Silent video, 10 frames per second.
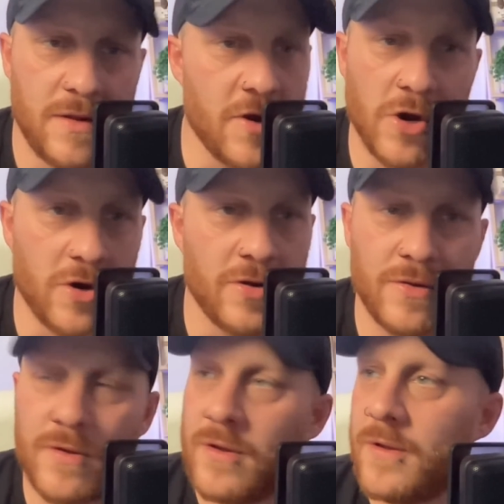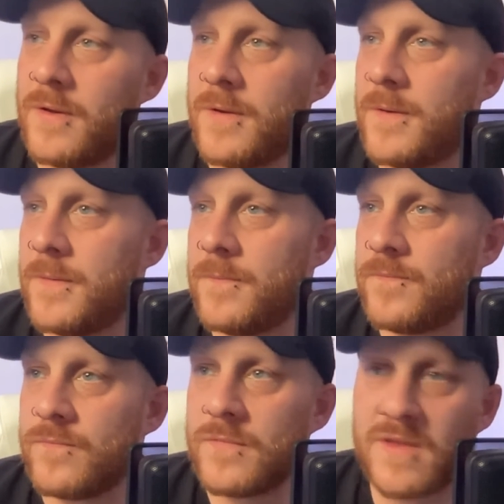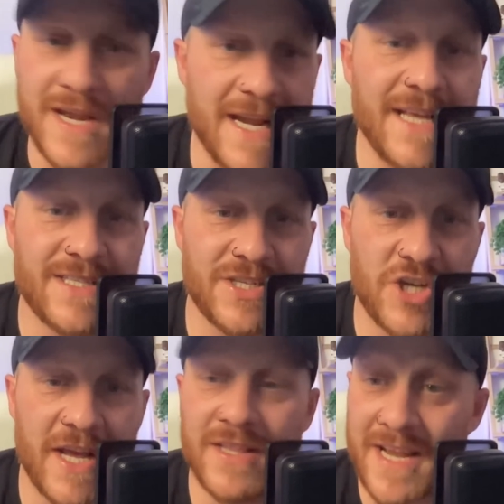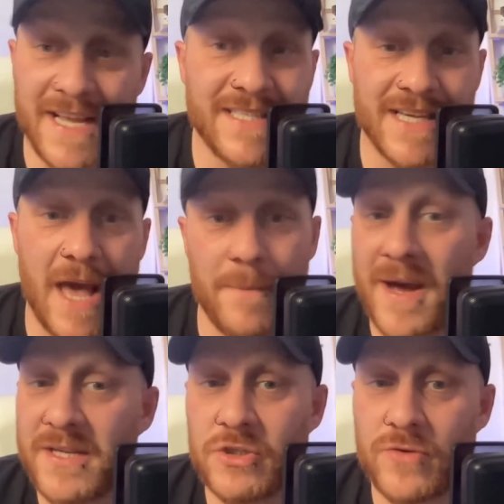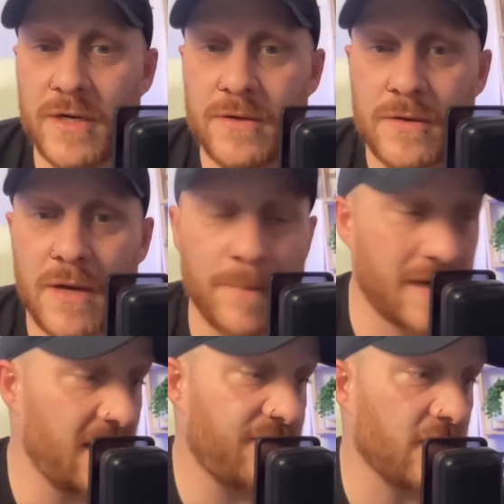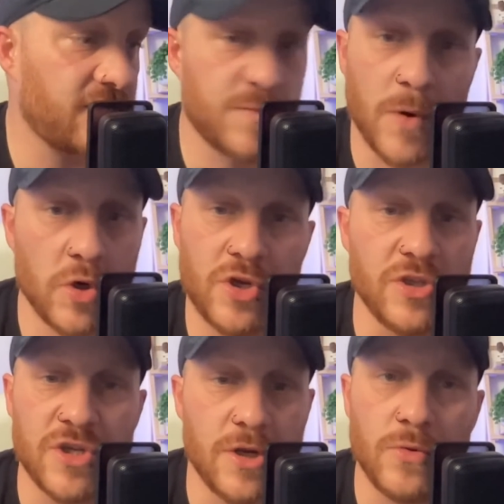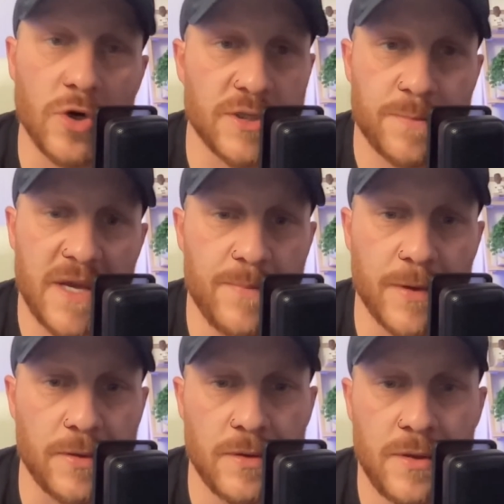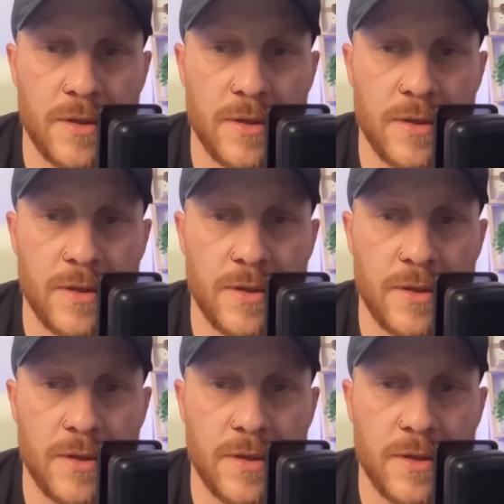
No. They need to get a manager in. I believe they've spoken to Nuno's people,